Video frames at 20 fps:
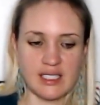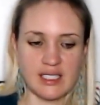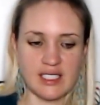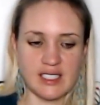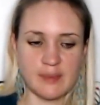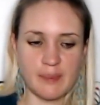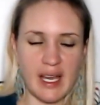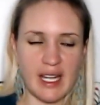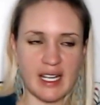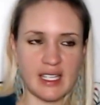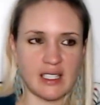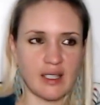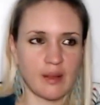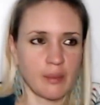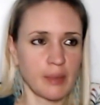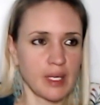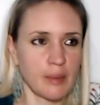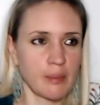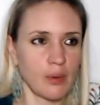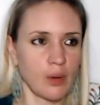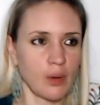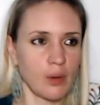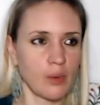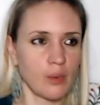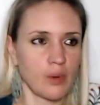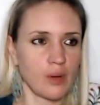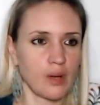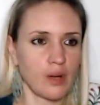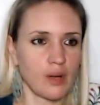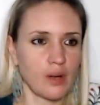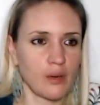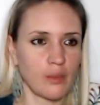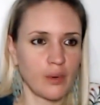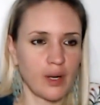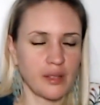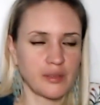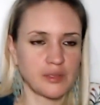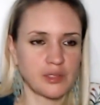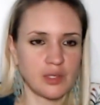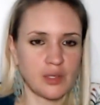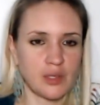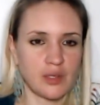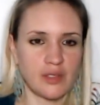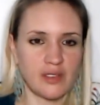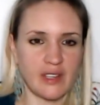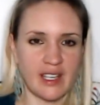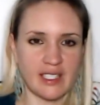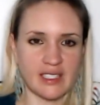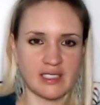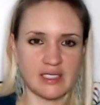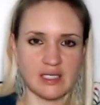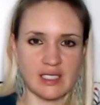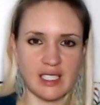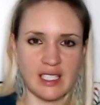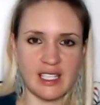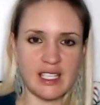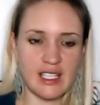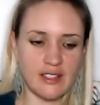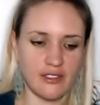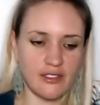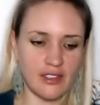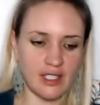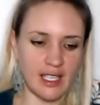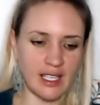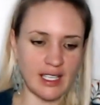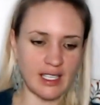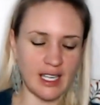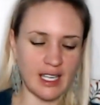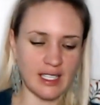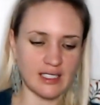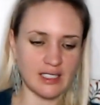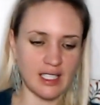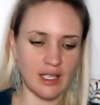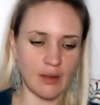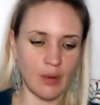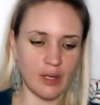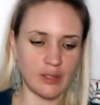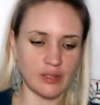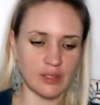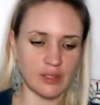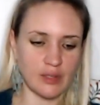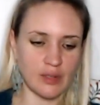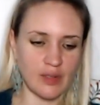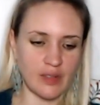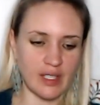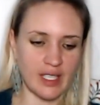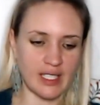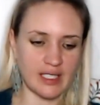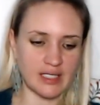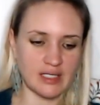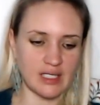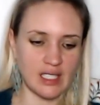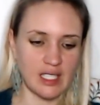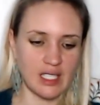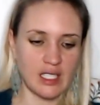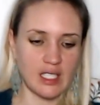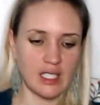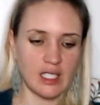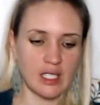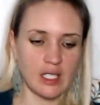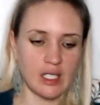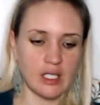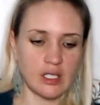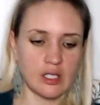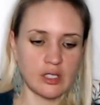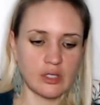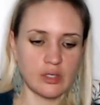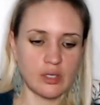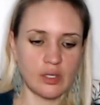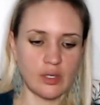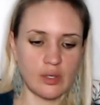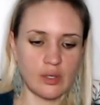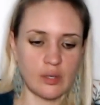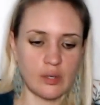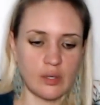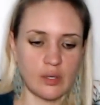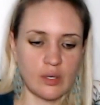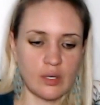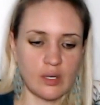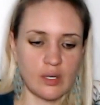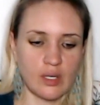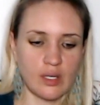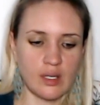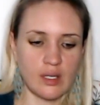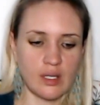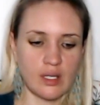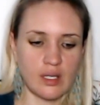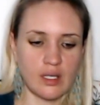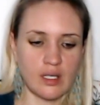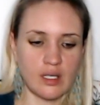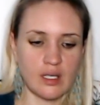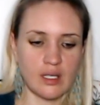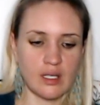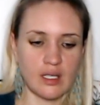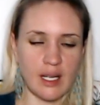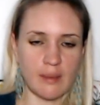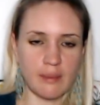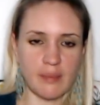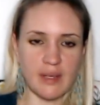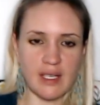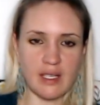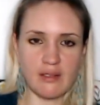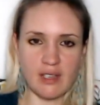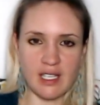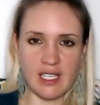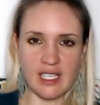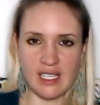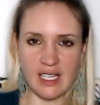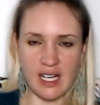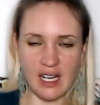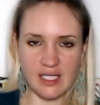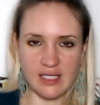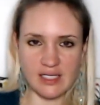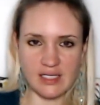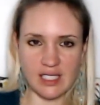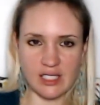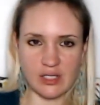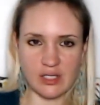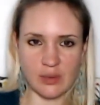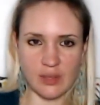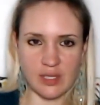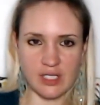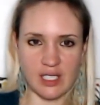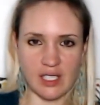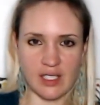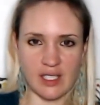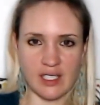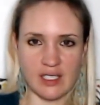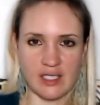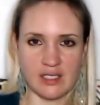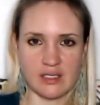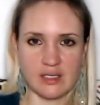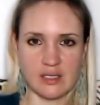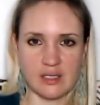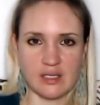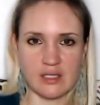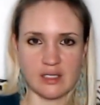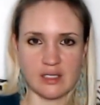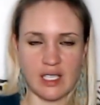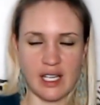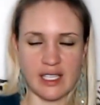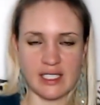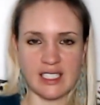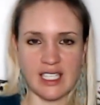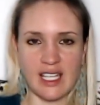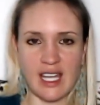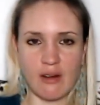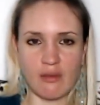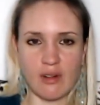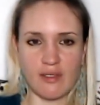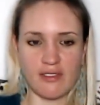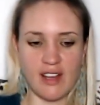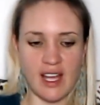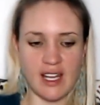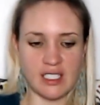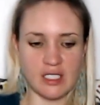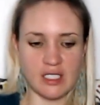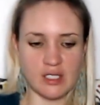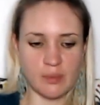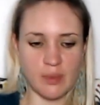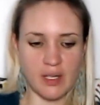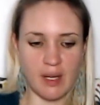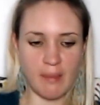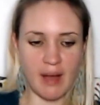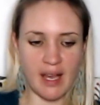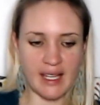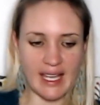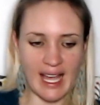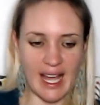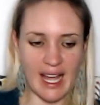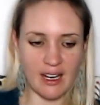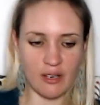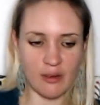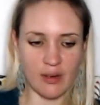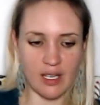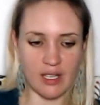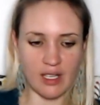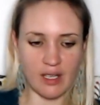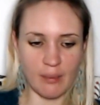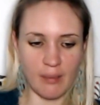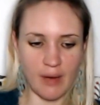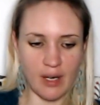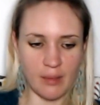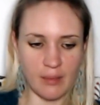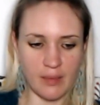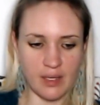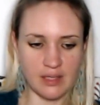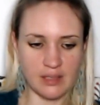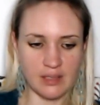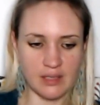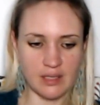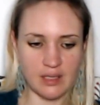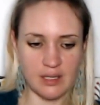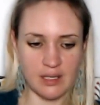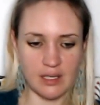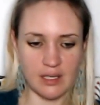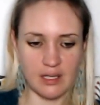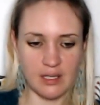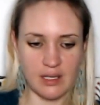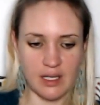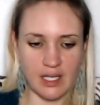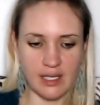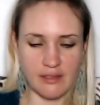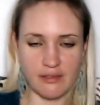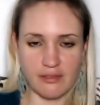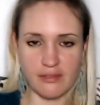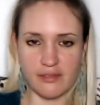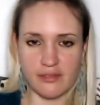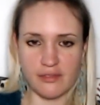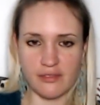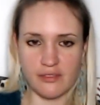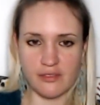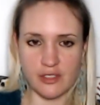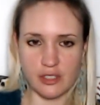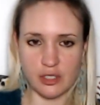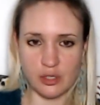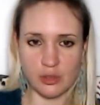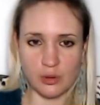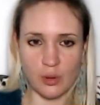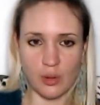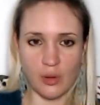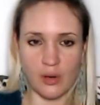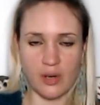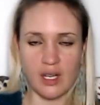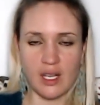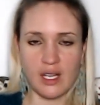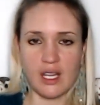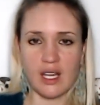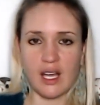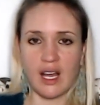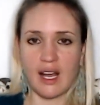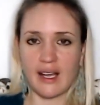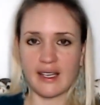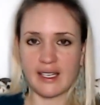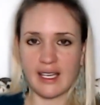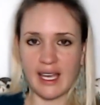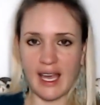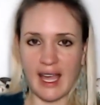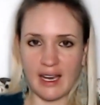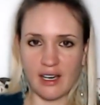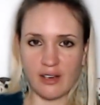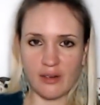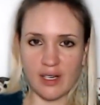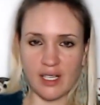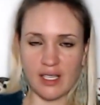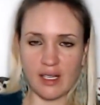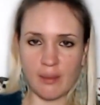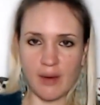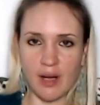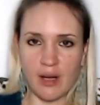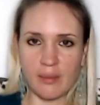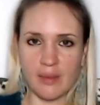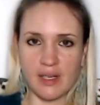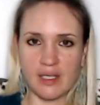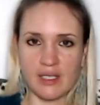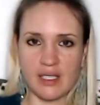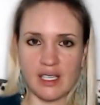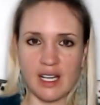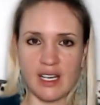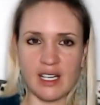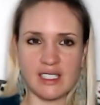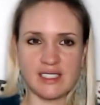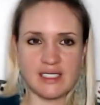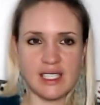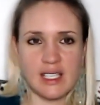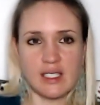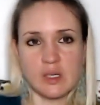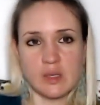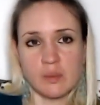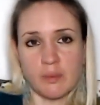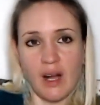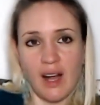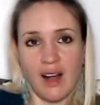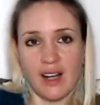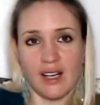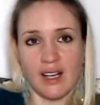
I suspect that people won't do things evilly, like, so they won't do things to like be really nasty to each other, like to get revenge, but they might get angry in the moment. Like for sure, I get angry in the moment, and I see it as